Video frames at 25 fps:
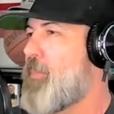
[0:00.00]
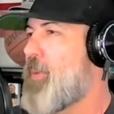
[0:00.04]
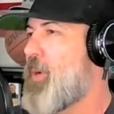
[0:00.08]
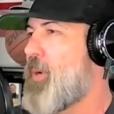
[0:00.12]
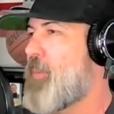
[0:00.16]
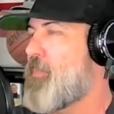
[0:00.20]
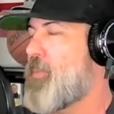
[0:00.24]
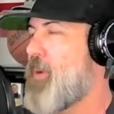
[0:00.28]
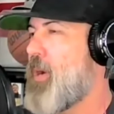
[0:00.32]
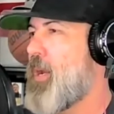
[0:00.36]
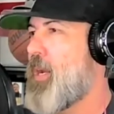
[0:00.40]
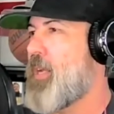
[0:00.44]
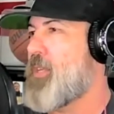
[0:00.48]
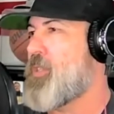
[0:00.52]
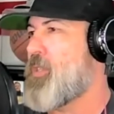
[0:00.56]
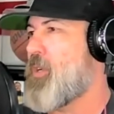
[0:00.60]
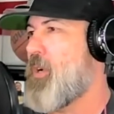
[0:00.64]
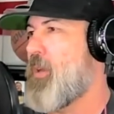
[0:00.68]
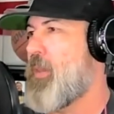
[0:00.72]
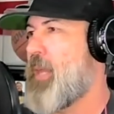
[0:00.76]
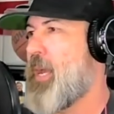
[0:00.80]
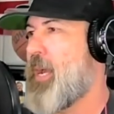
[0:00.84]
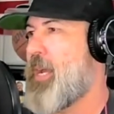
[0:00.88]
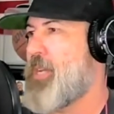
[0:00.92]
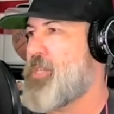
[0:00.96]
beer products
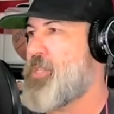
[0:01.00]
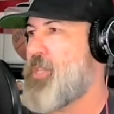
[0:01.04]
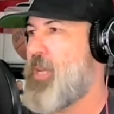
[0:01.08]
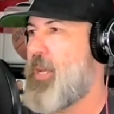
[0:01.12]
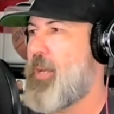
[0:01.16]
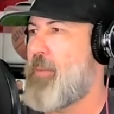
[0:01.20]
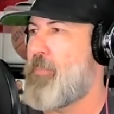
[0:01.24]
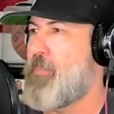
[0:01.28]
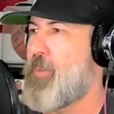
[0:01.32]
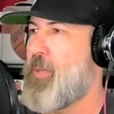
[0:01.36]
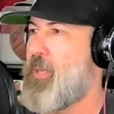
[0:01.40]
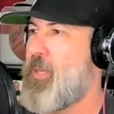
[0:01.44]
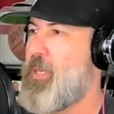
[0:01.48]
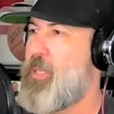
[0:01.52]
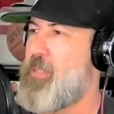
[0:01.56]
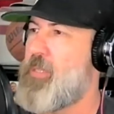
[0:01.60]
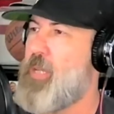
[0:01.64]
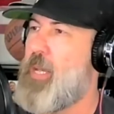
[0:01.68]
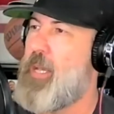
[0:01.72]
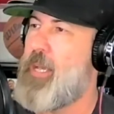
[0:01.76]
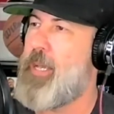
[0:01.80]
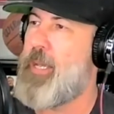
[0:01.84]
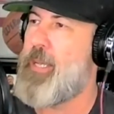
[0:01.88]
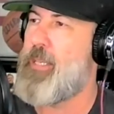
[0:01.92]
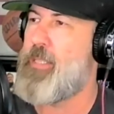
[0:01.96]
called #Biz,
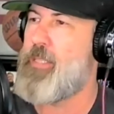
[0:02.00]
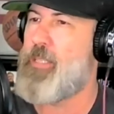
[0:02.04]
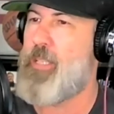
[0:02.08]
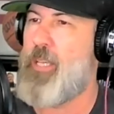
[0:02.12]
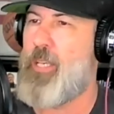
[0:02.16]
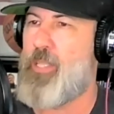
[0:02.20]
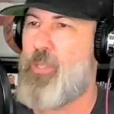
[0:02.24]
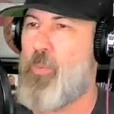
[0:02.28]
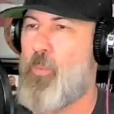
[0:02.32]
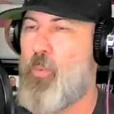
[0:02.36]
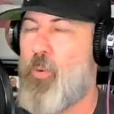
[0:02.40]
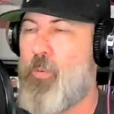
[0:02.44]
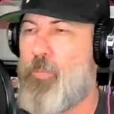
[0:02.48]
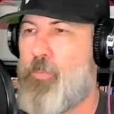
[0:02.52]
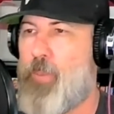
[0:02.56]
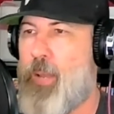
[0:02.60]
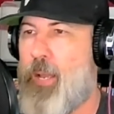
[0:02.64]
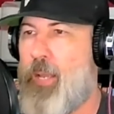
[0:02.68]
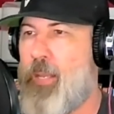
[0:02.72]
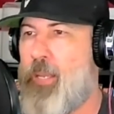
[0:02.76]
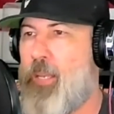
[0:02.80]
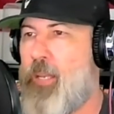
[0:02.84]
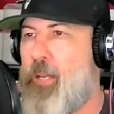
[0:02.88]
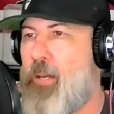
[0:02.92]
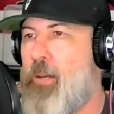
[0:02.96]
ACS, and
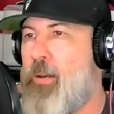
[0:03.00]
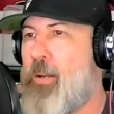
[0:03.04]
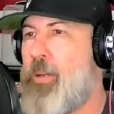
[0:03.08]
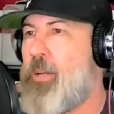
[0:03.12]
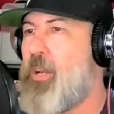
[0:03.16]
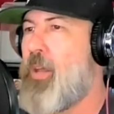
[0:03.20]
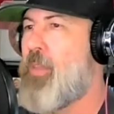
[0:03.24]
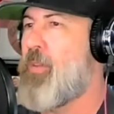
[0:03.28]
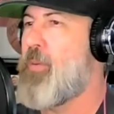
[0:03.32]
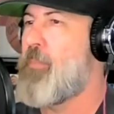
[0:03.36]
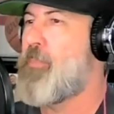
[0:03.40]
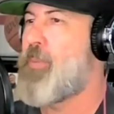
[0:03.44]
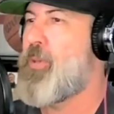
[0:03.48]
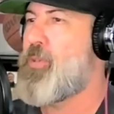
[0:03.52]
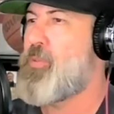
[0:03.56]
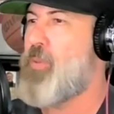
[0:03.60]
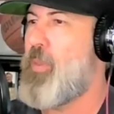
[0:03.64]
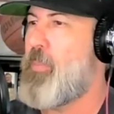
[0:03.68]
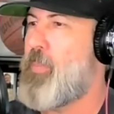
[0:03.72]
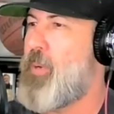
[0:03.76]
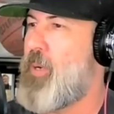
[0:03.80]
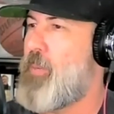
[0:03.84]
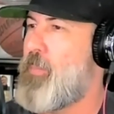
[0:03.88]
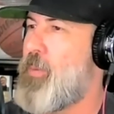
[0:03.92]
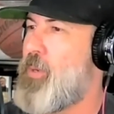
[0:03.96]
Wolfpack gear, and other Biz
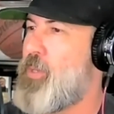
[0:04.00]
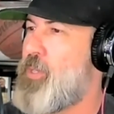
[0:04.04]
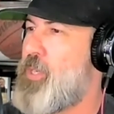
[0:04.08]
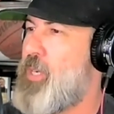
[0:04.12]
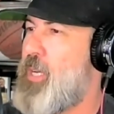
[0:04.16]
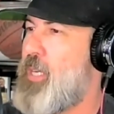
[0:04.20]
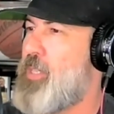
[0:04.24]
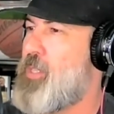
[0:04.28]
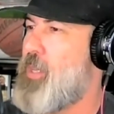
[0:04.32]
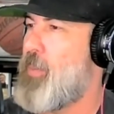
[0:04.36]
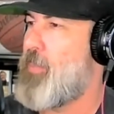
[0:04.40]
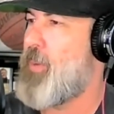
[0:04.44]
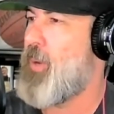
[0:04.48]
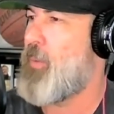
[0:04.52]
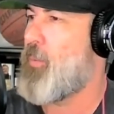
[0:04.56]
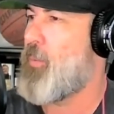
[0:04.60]
with Beer merchandise on my